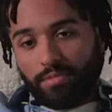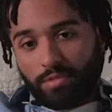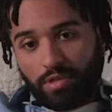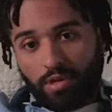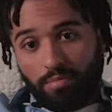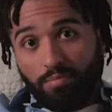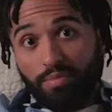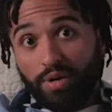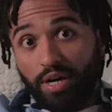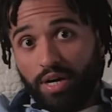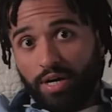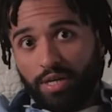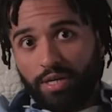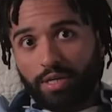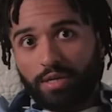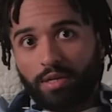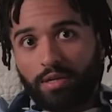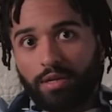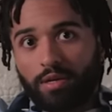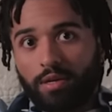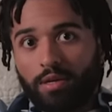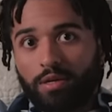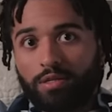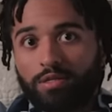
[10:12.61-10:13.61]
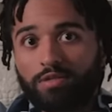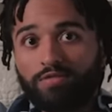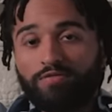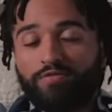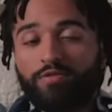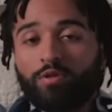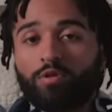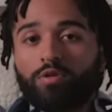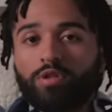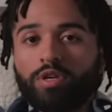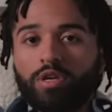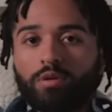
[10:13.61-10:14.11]
a bug to
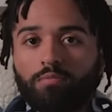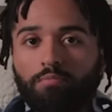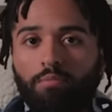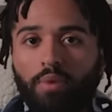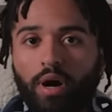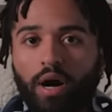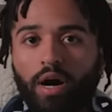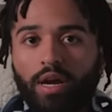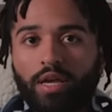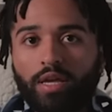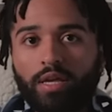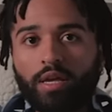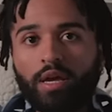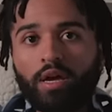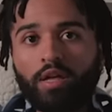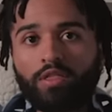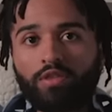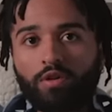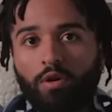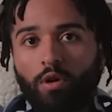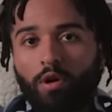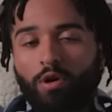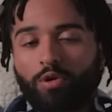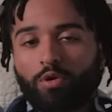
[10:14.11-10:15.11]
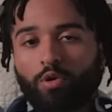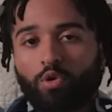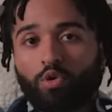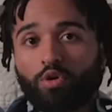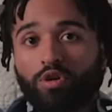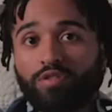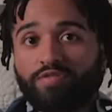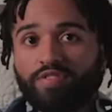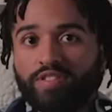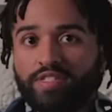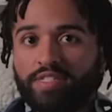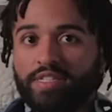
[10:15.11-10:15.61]
fully embody the art
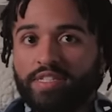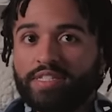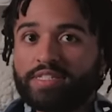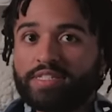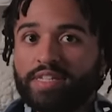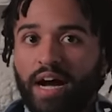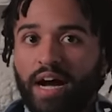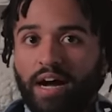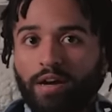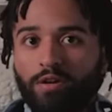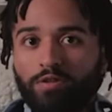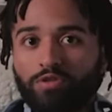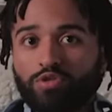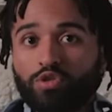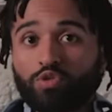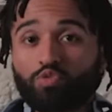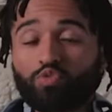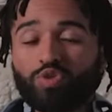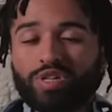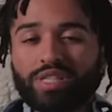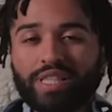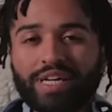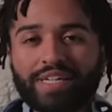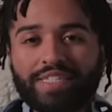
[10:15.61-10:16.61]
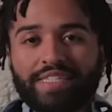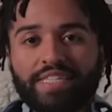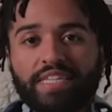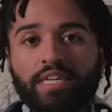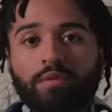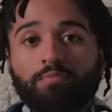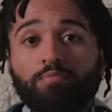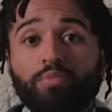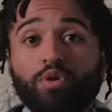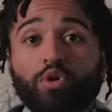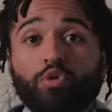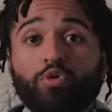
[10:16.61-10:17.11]
of his desires, to realize the
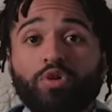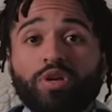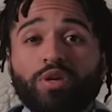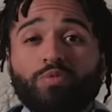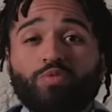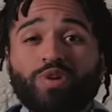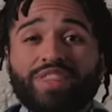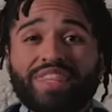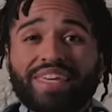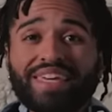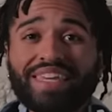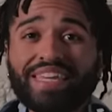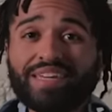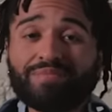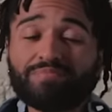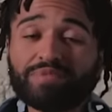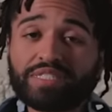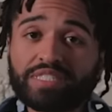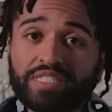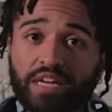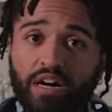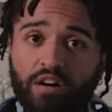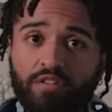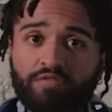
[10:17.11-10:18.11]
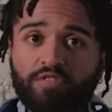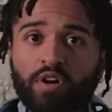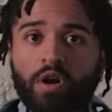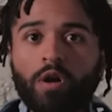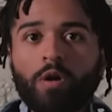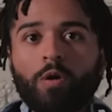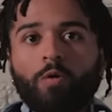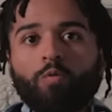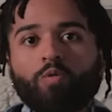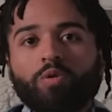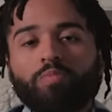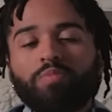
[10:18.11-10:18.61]
impurity within himself
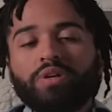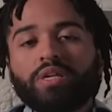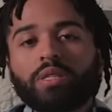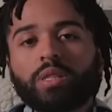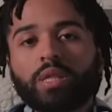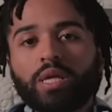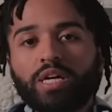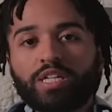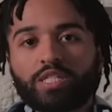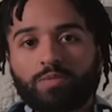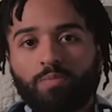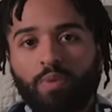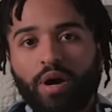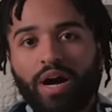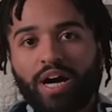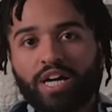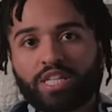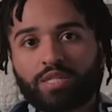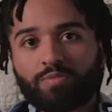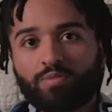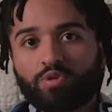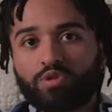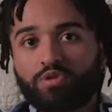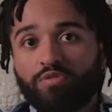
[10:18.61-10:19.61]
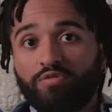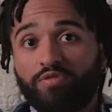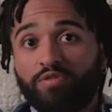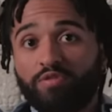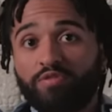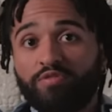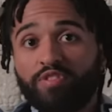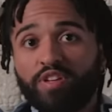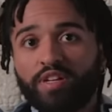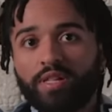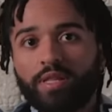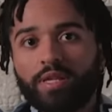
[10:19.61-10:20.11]
would be less possible to
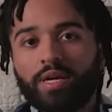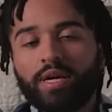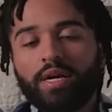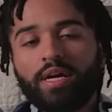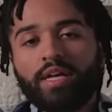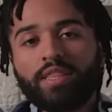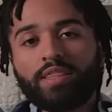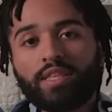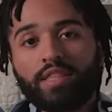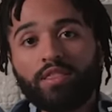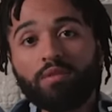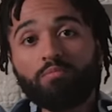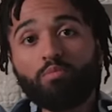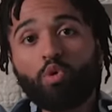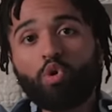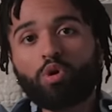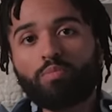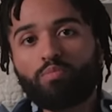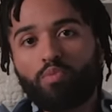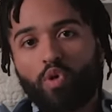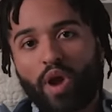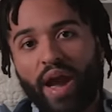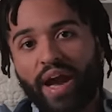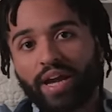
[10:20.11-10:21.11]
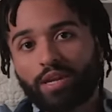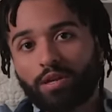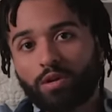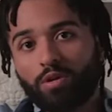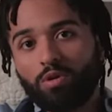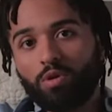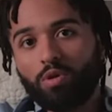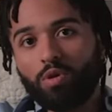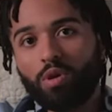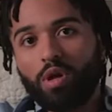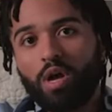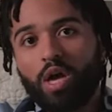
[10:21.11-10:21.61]
fulfill than the more
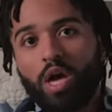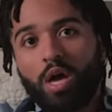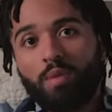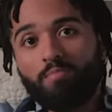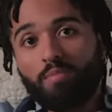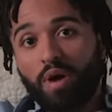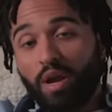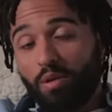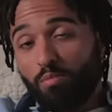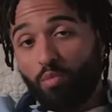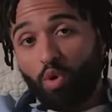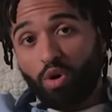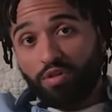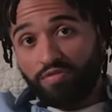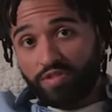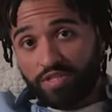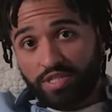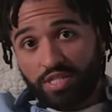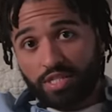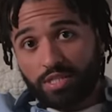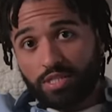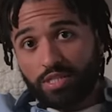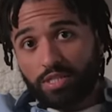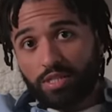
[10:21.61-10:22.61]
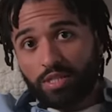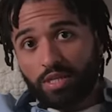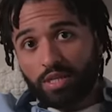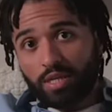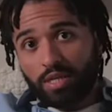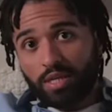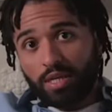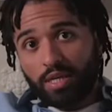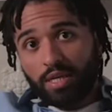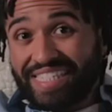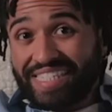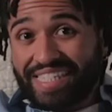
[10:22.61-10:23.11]
practical metamorphosis.
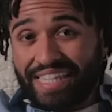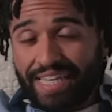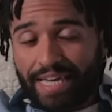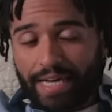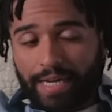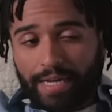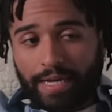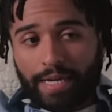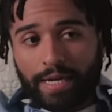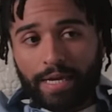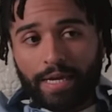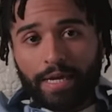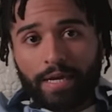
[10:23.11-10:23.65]
Is this then